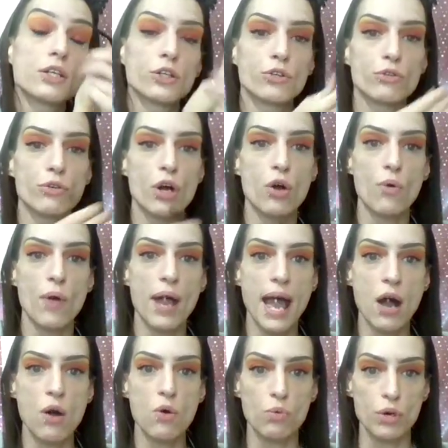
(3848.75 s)
grow
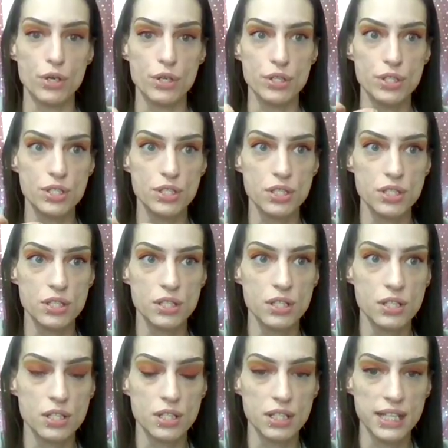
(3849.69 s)
outwards
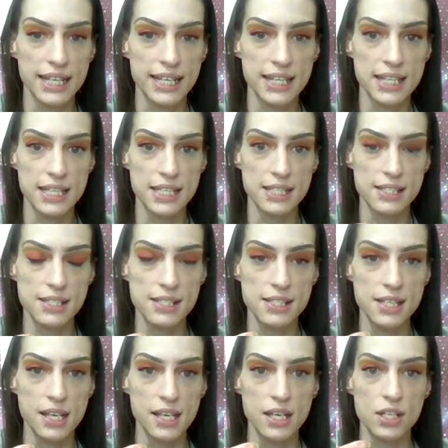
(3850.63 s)
like
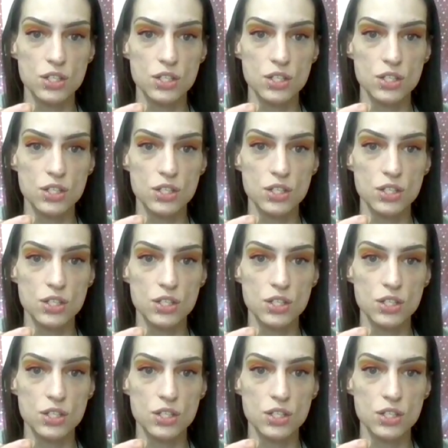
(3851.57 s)
this.